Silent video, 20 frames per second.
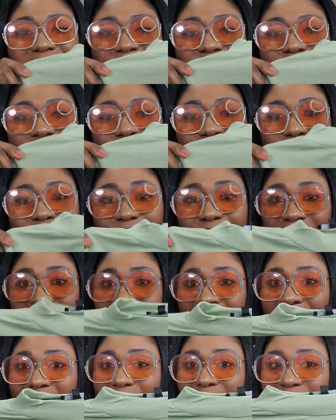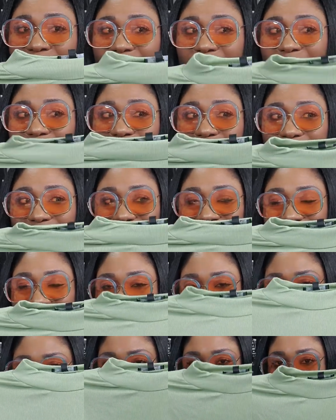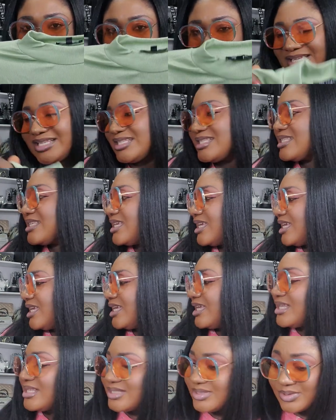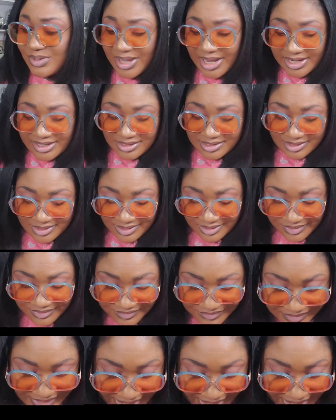that will go perfect with this. So I love